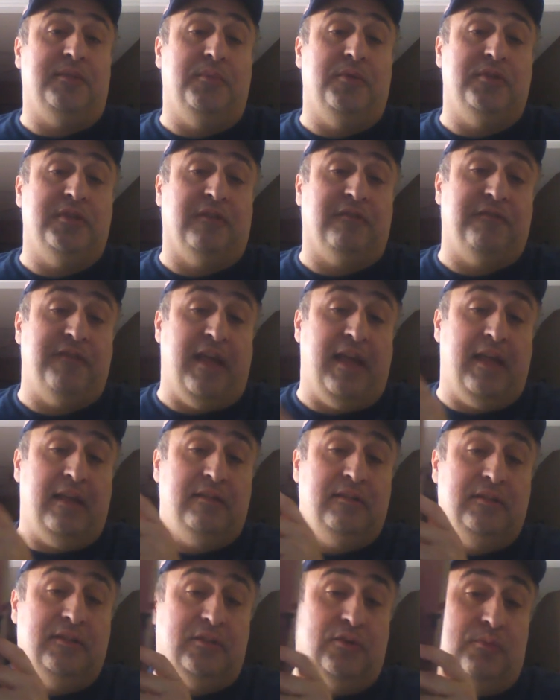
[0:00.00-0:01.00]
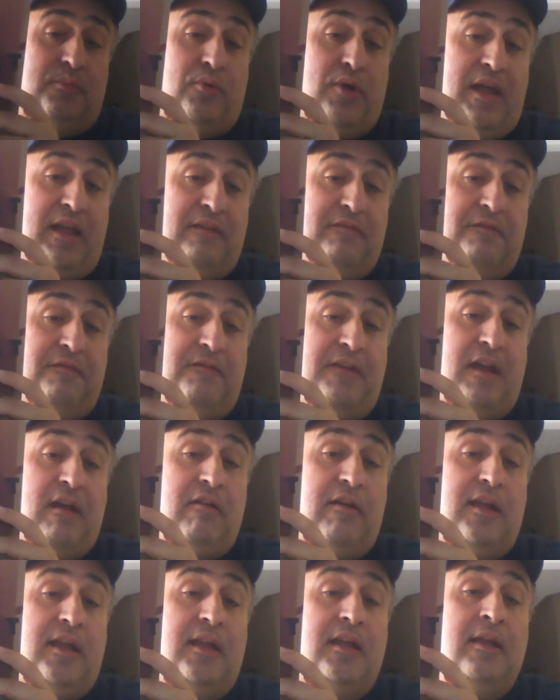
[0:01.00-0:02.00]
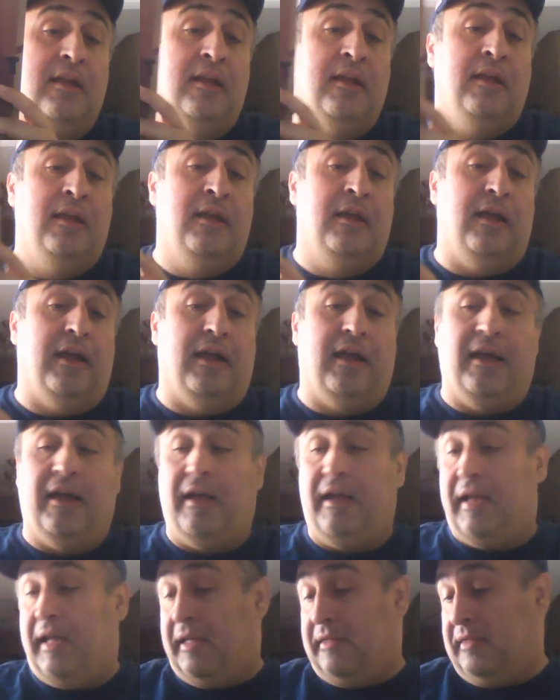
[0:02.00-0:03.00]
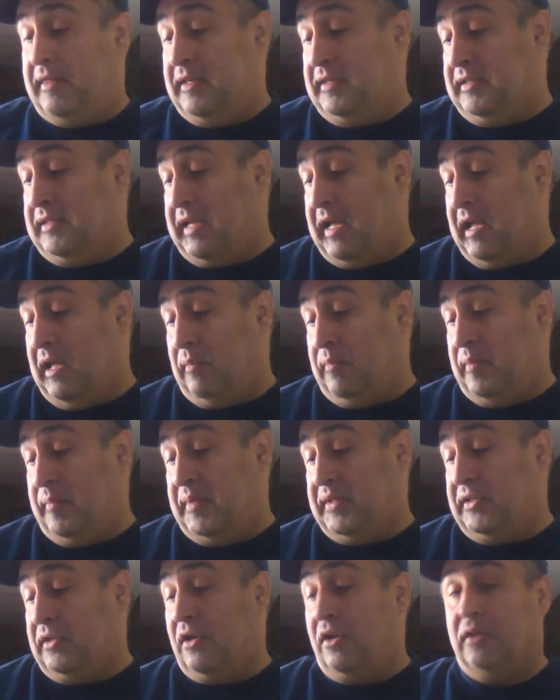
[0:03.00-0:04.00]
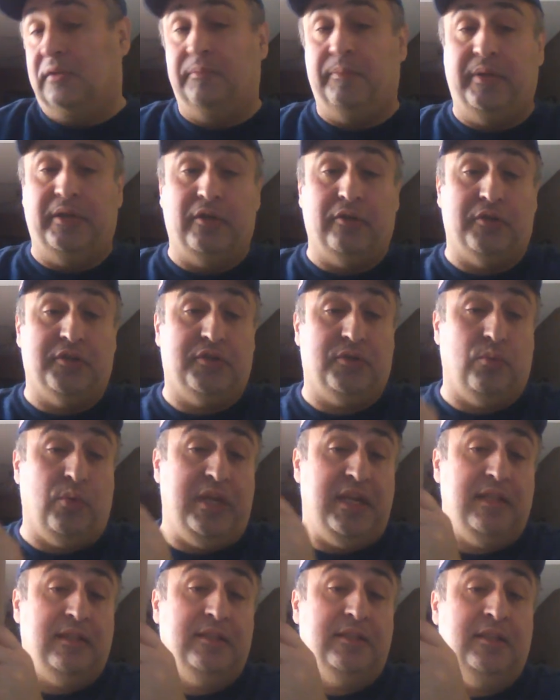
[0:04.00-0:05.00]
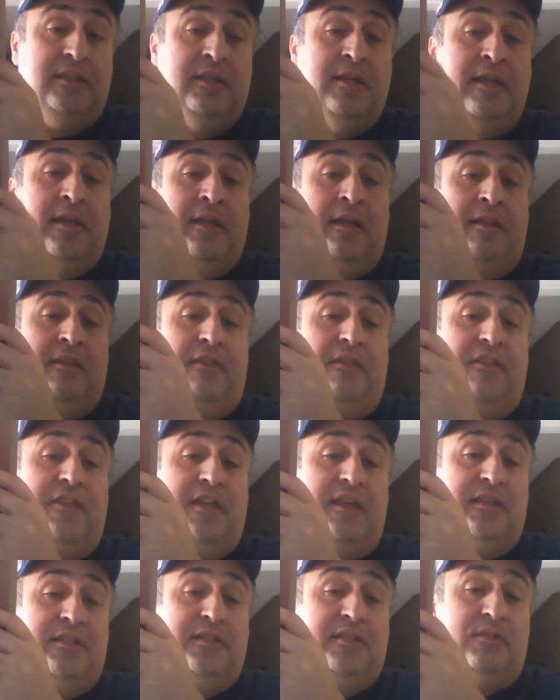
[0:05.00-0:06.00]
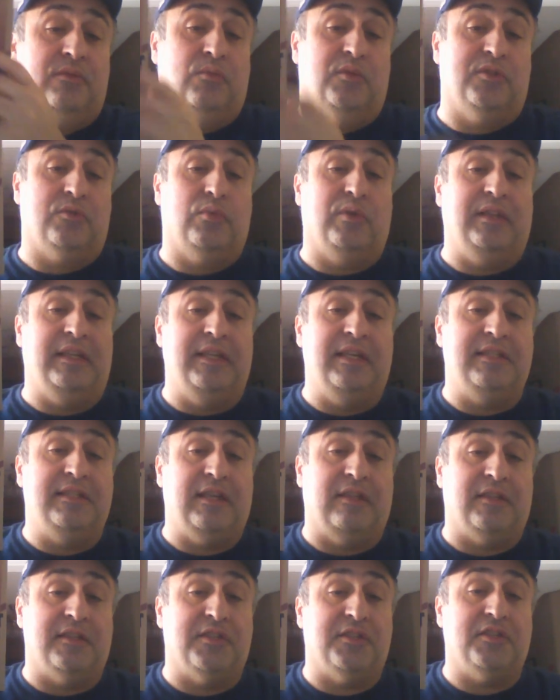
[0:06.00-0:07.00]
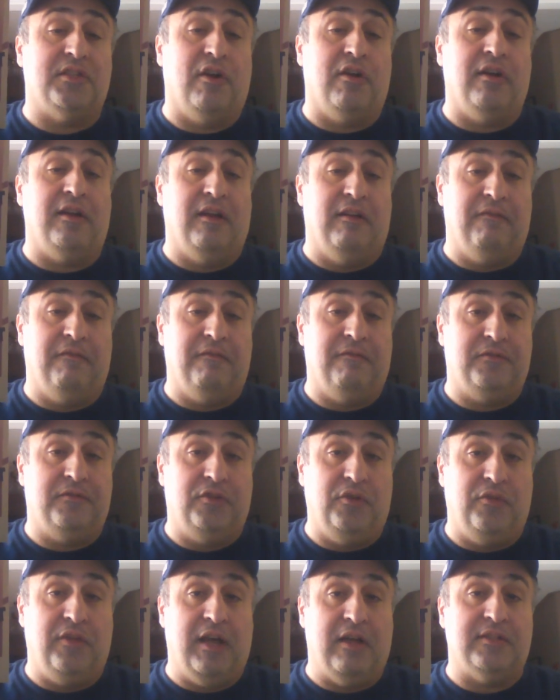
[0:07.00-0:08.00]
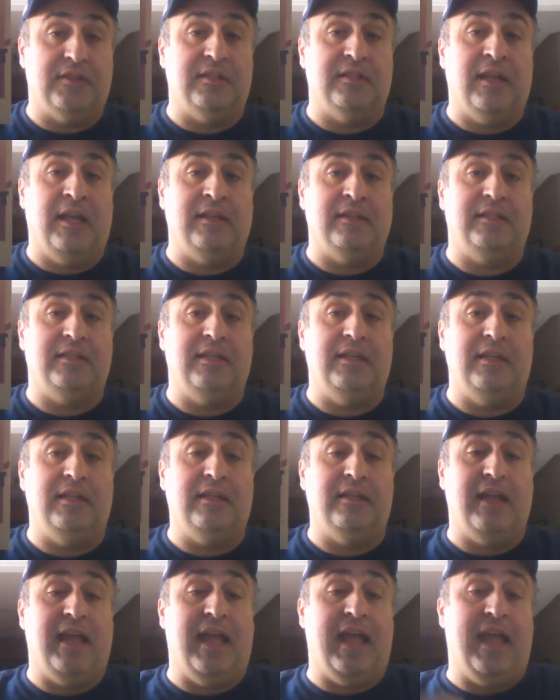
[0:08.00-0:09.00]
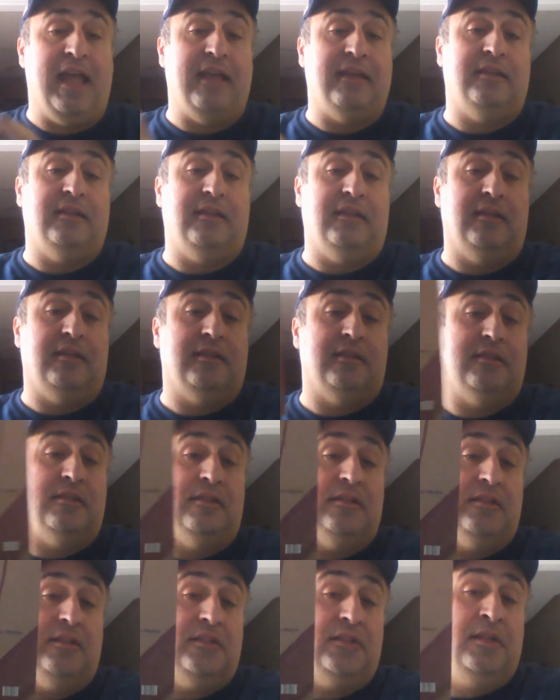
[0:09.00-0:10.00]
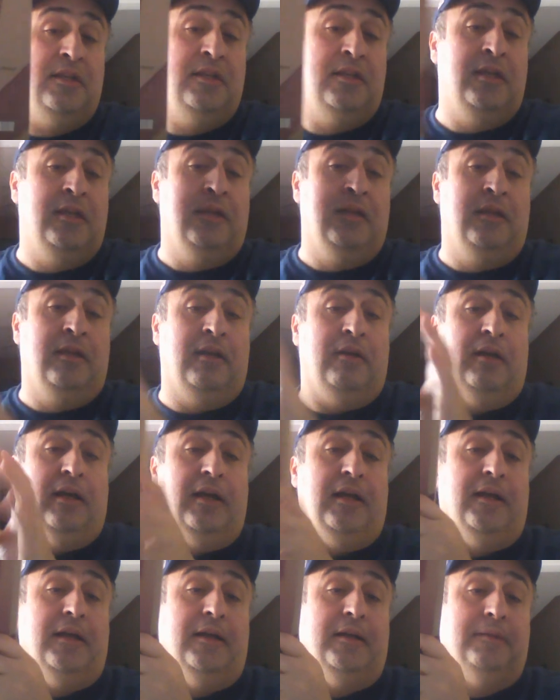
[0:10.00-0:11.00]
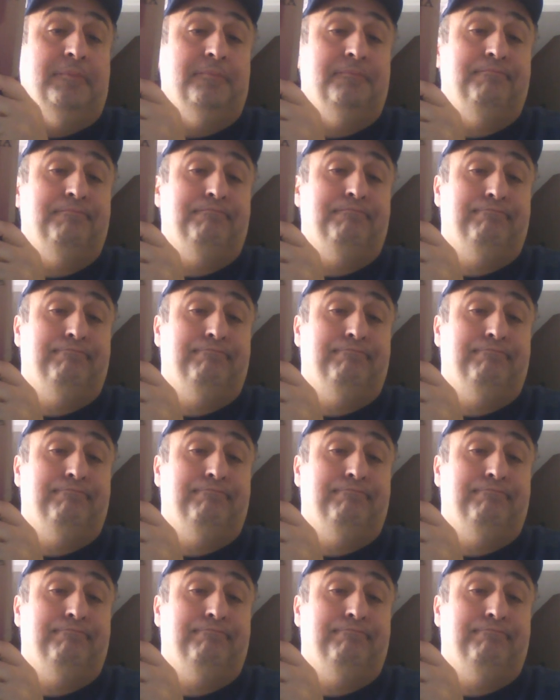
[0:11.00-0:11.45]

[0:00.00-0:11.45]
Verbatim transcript: Music fan. So Bryan Ferry, uh, and this album is called Bittersweet. This was released at the start of 2019 and is. Um,